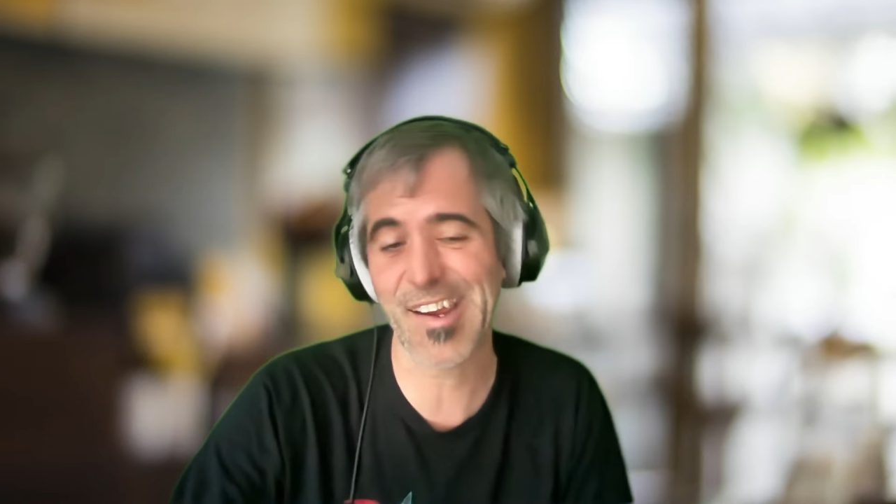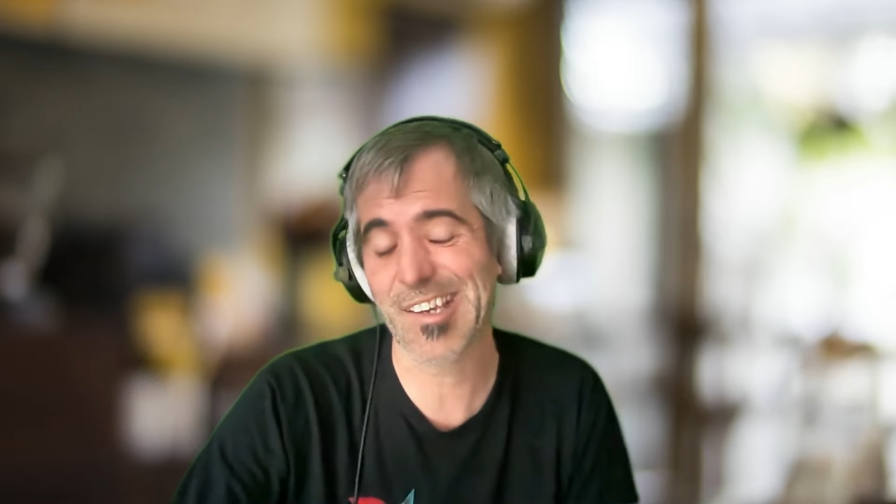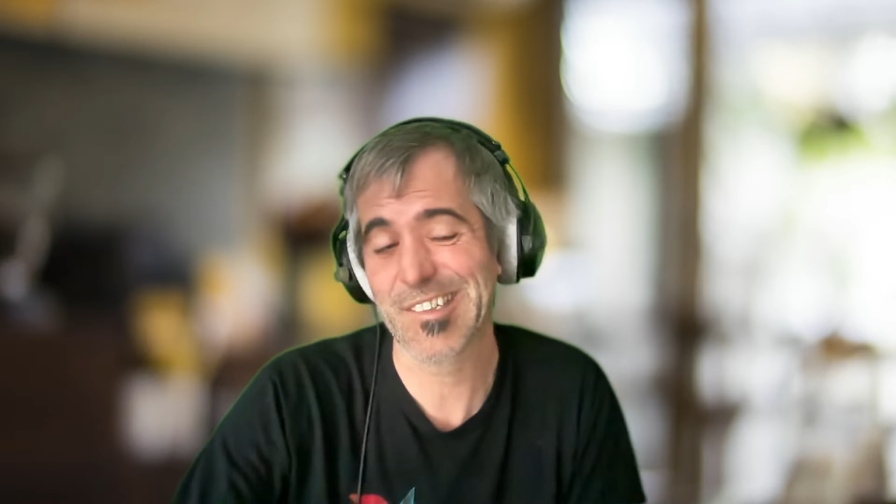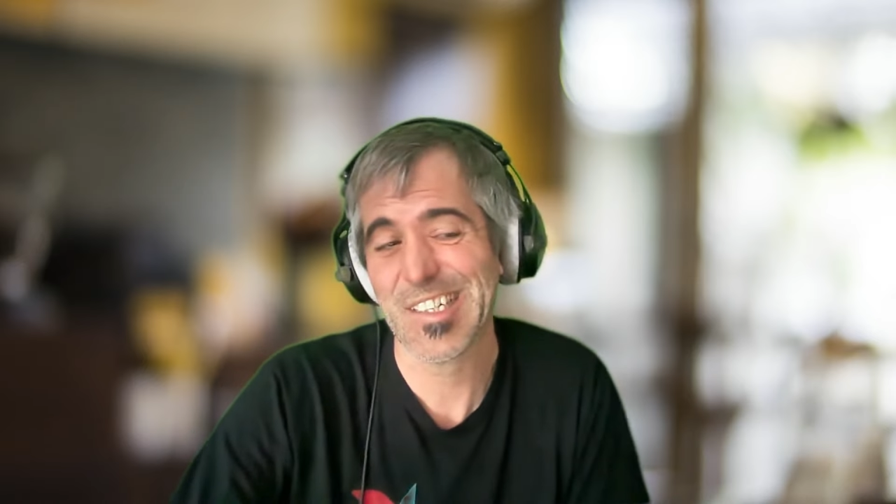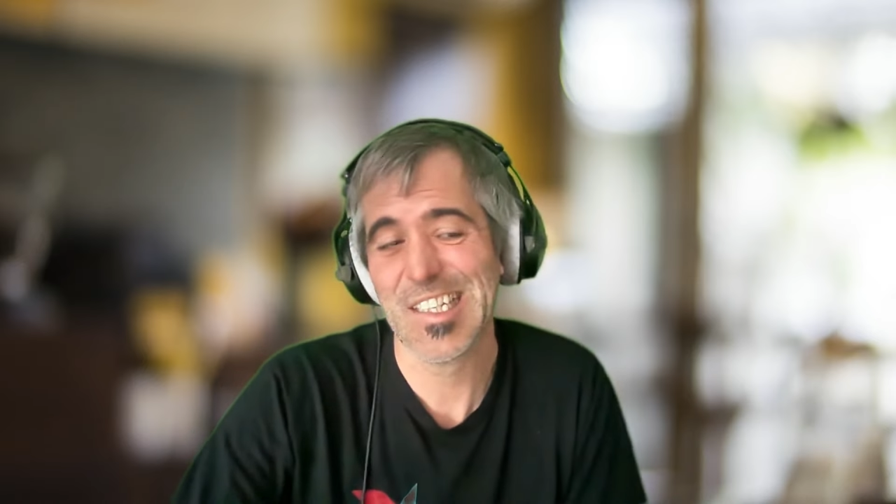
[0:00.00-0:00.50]

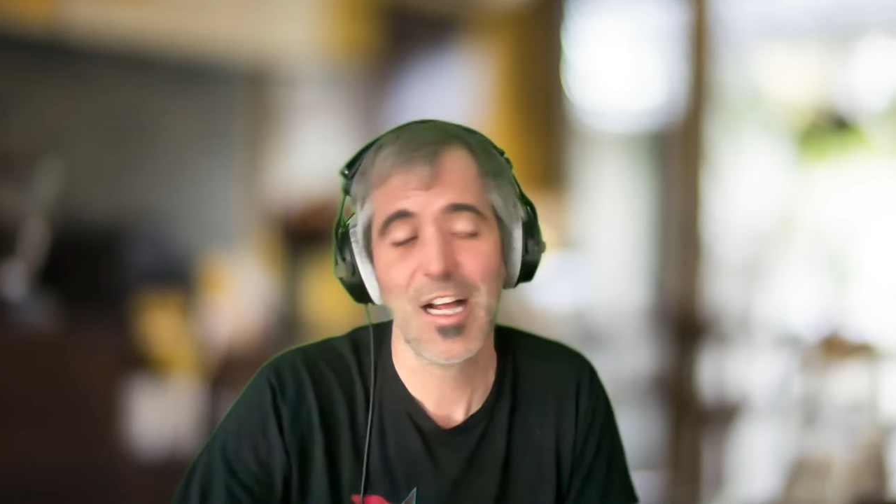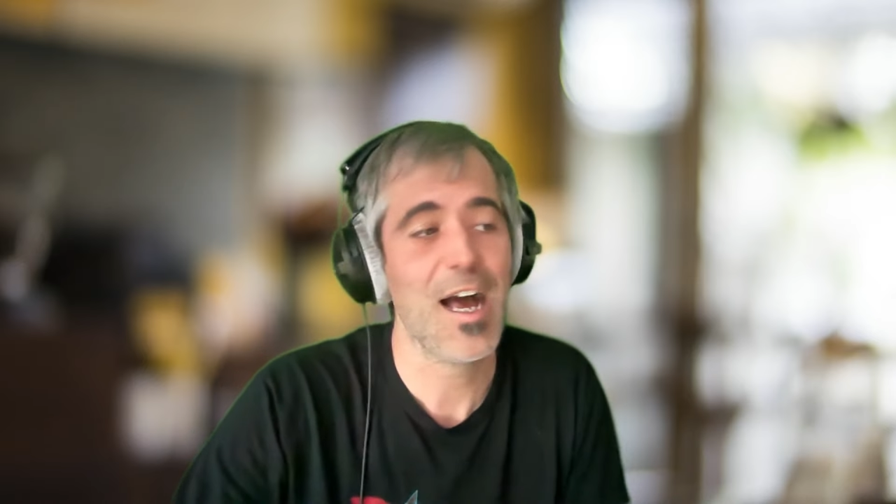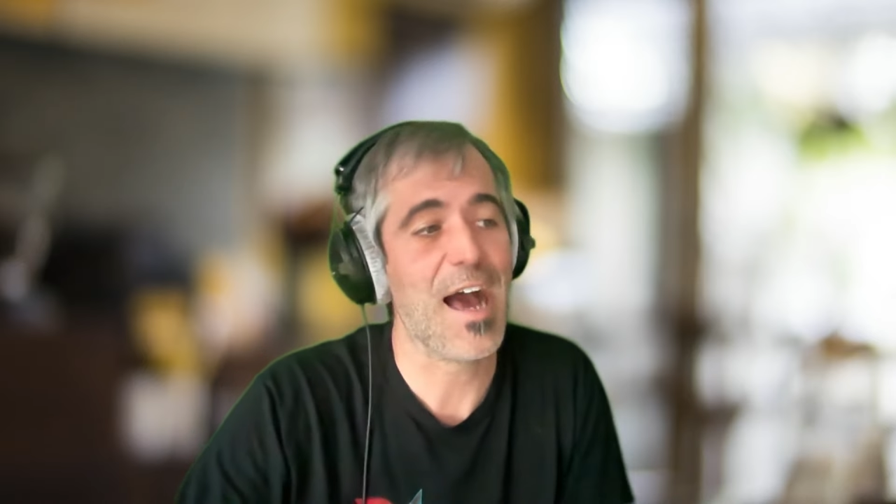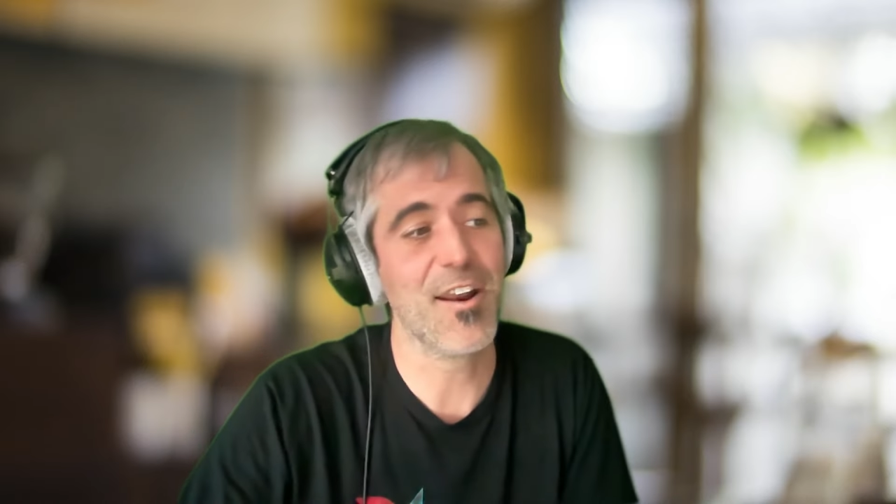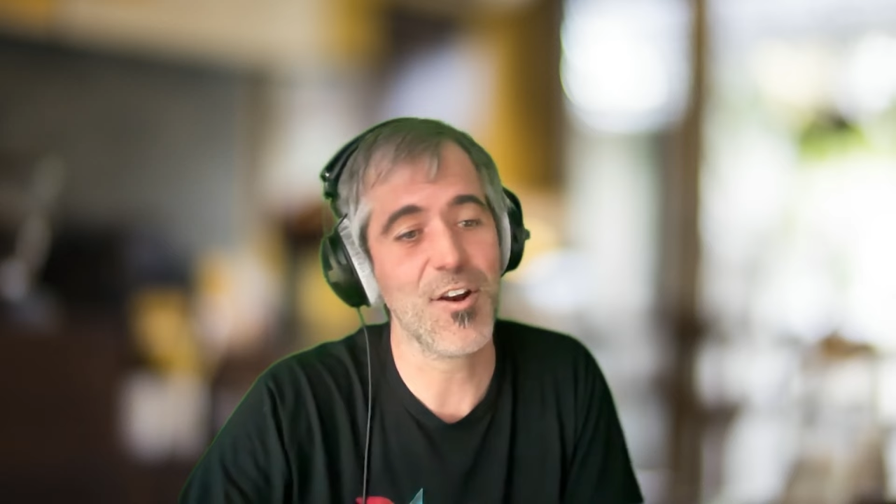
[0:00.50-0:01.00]
like,
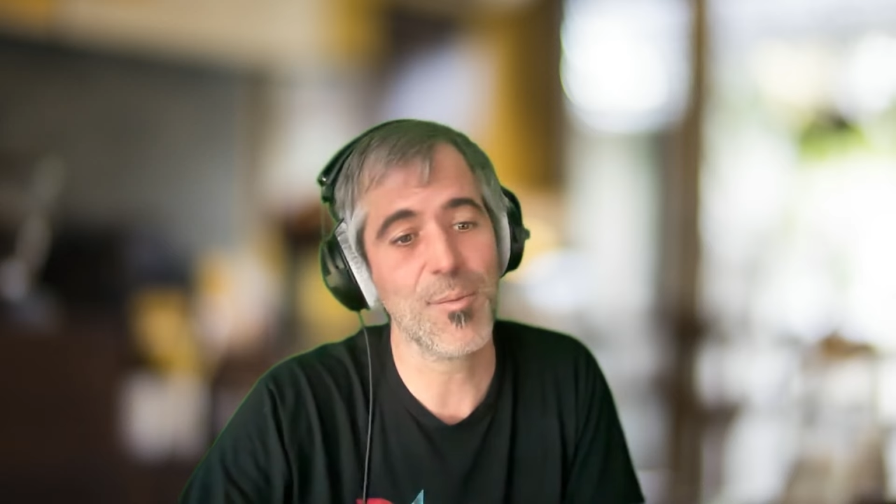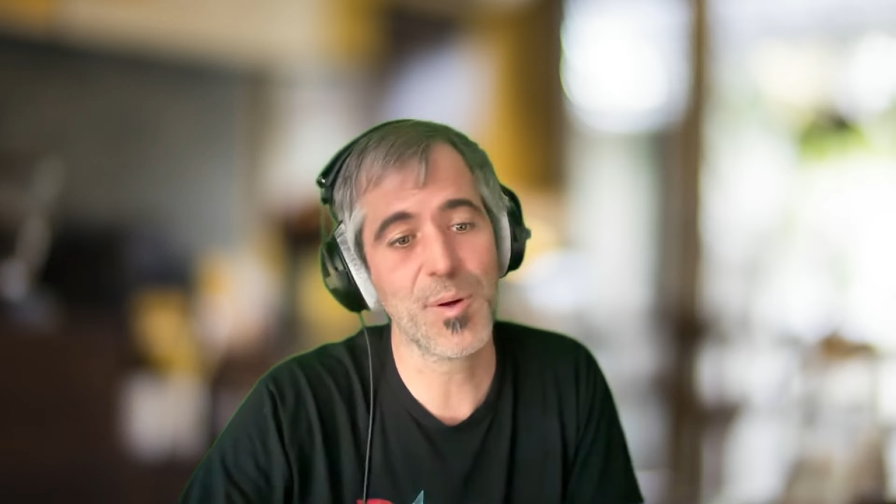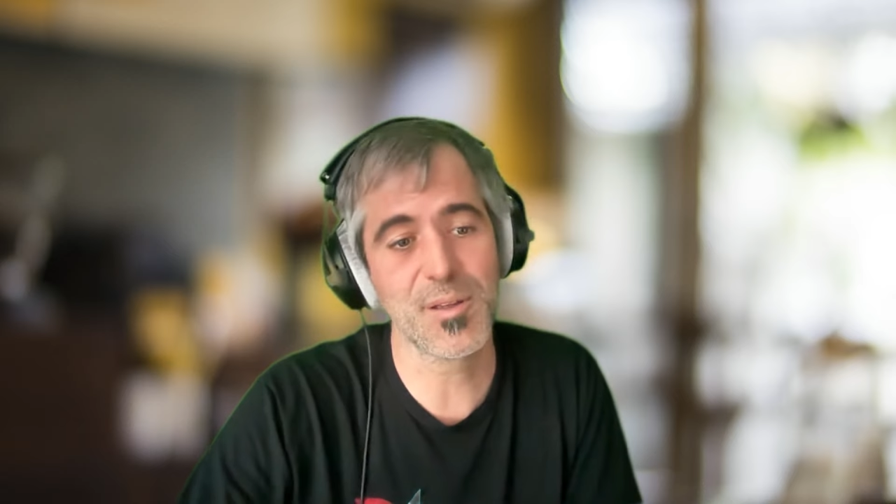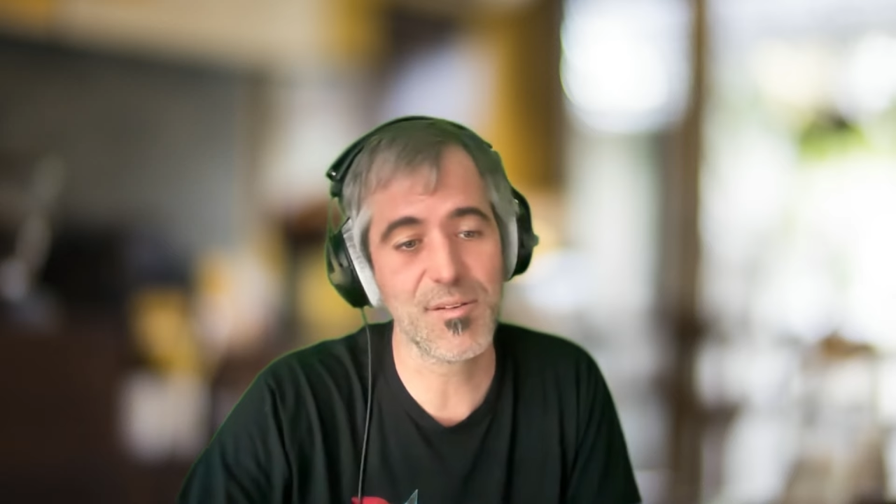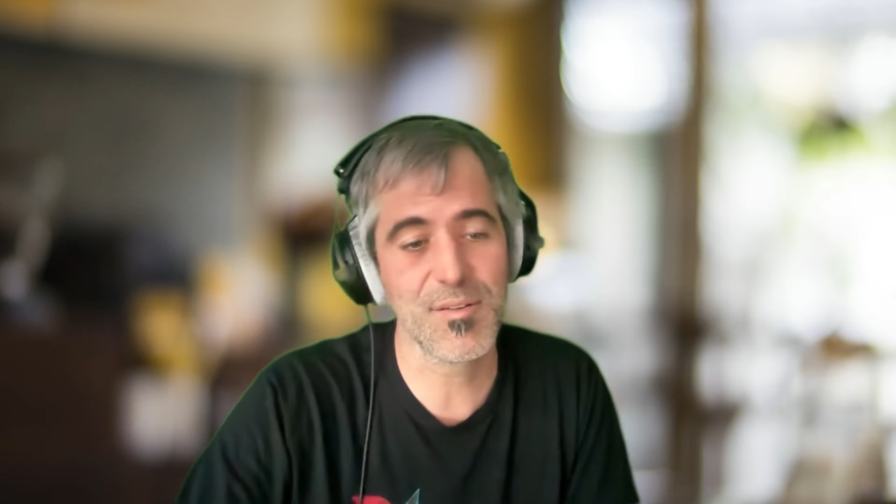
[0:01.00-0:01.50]
I don't know, put